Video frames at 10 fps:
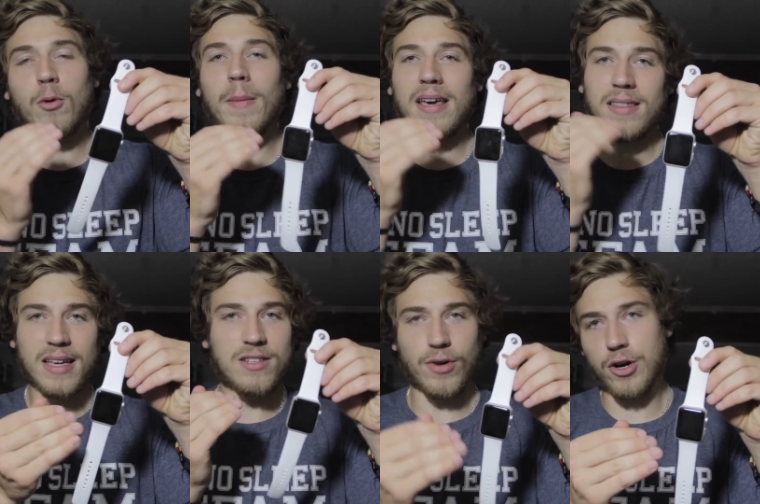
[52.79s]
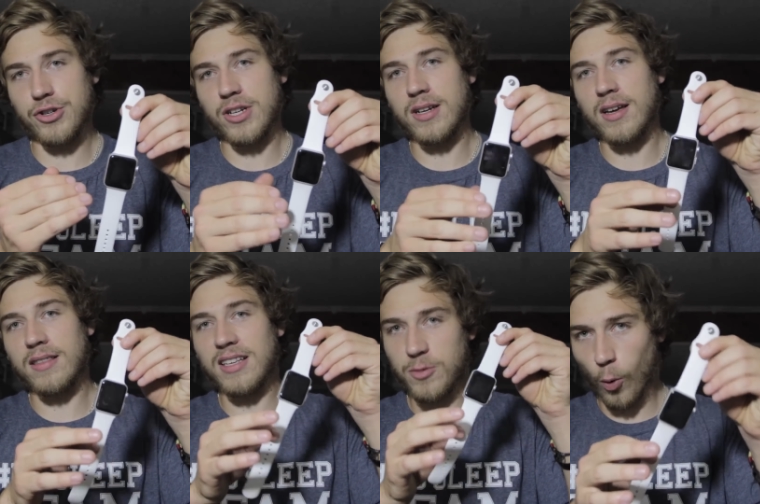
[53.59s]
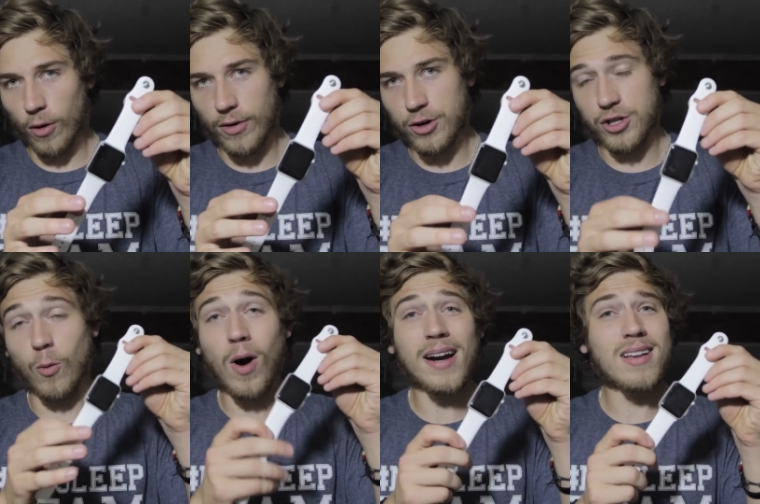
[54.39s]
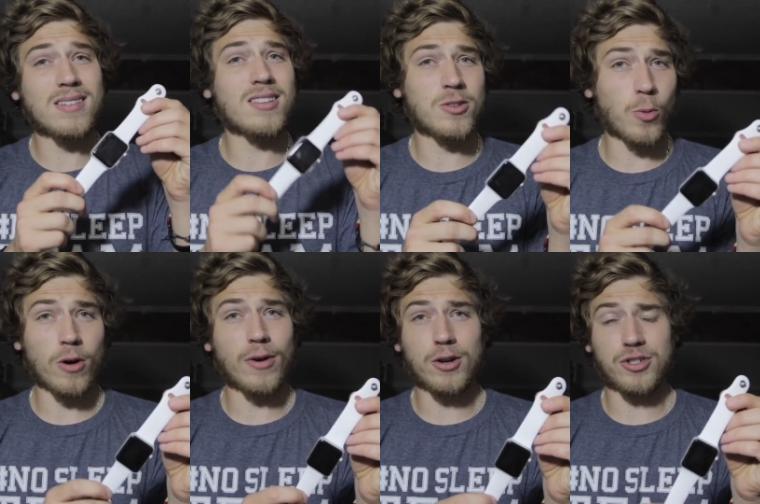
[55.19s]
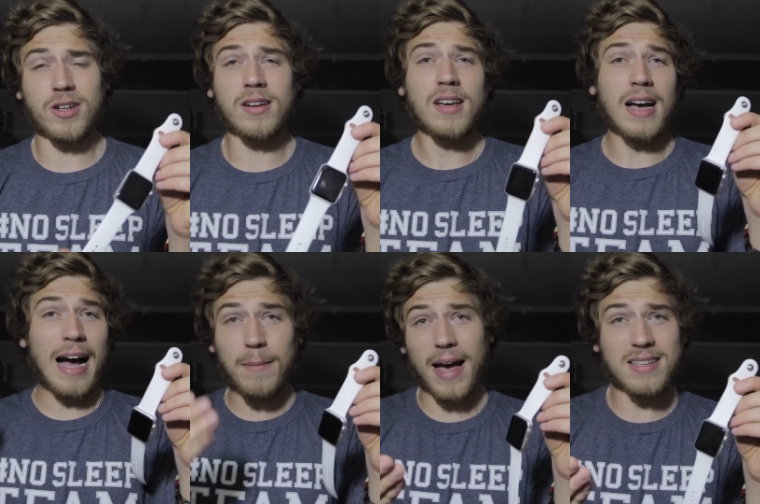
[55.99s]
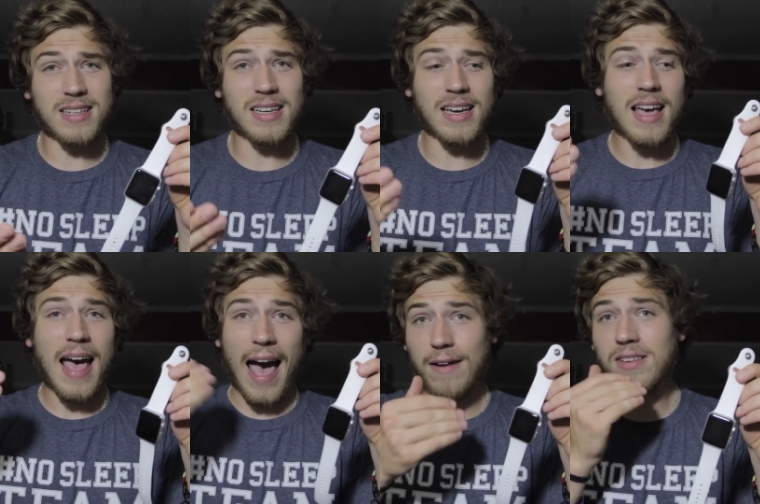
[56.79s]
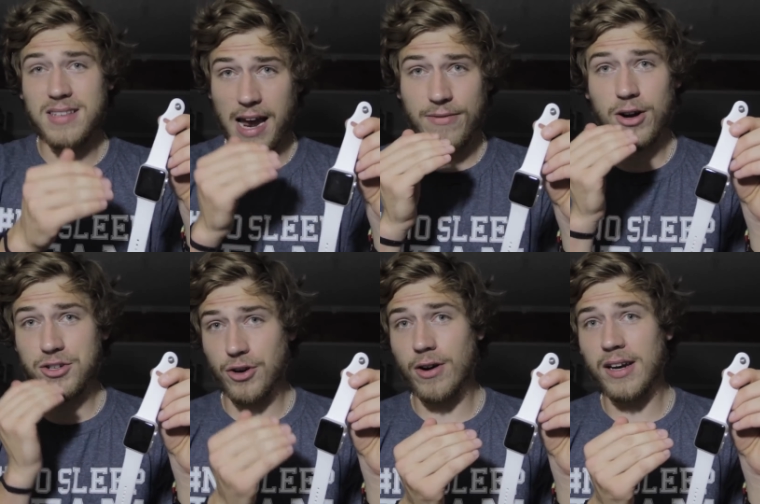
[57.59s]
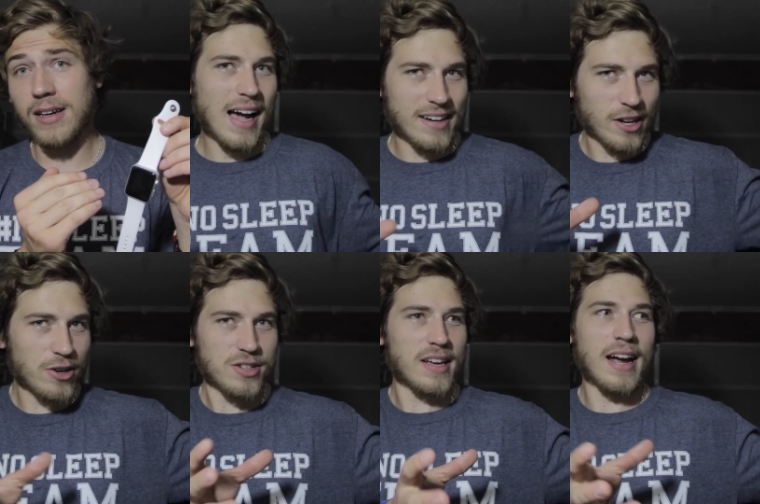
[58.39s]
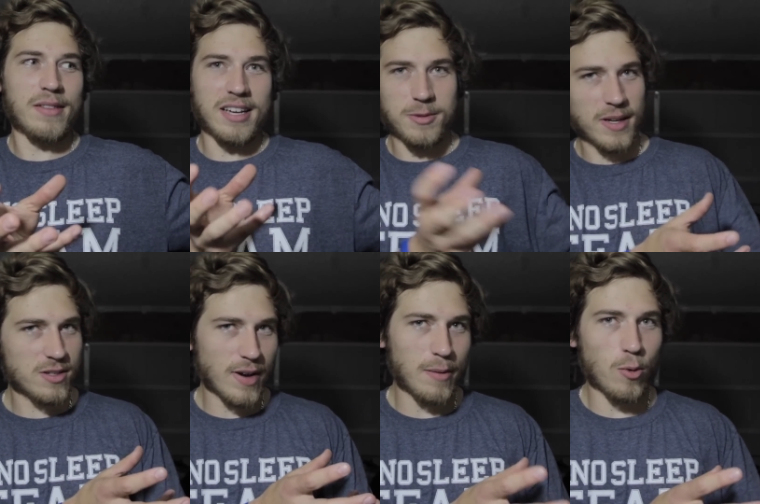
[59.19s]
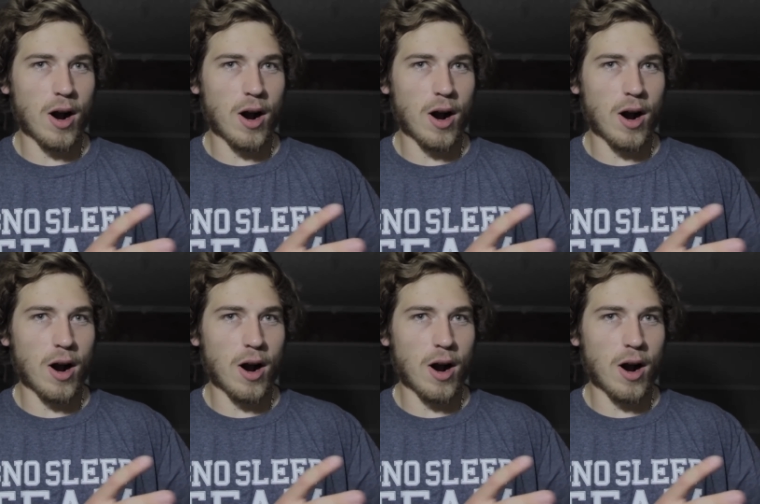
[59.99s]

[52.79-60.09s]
make this version the Sport version? Why doesn't the Sport version, I'm asking, have the sapphire screen? I can understand how the expensive Apple